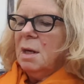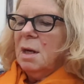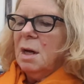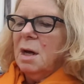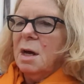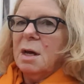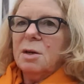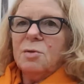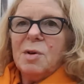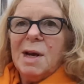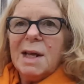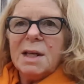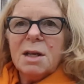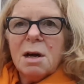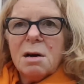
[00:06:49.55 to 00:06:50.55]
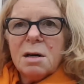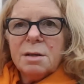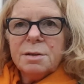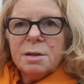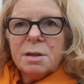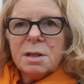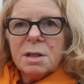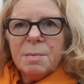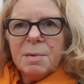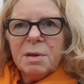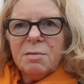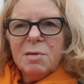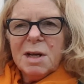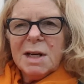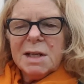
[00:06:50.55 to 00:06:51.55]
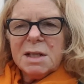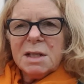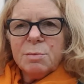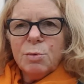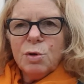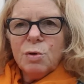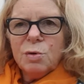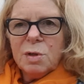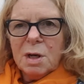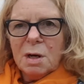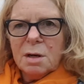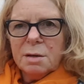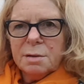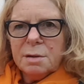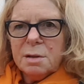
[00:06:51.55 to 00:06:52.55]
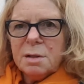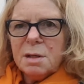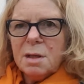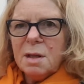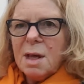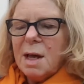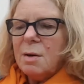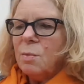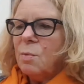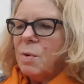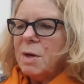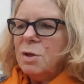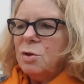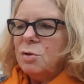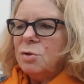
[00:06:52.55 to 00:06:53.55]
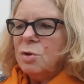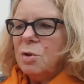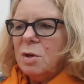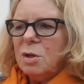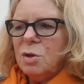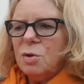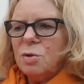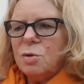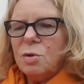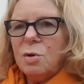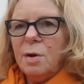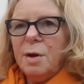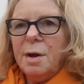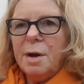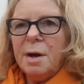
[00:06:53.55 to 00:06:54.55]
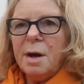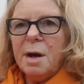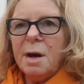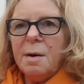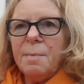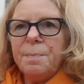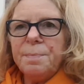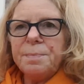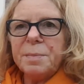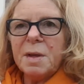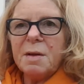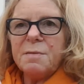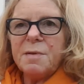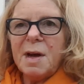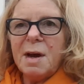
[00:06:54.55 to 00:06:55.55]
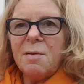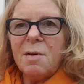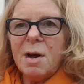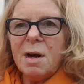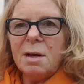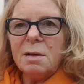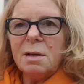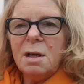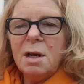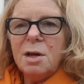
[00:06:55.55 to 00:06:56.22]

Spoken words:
acrylic yarns, some of the really smooth yarns, then when you're doing your Fair Isle,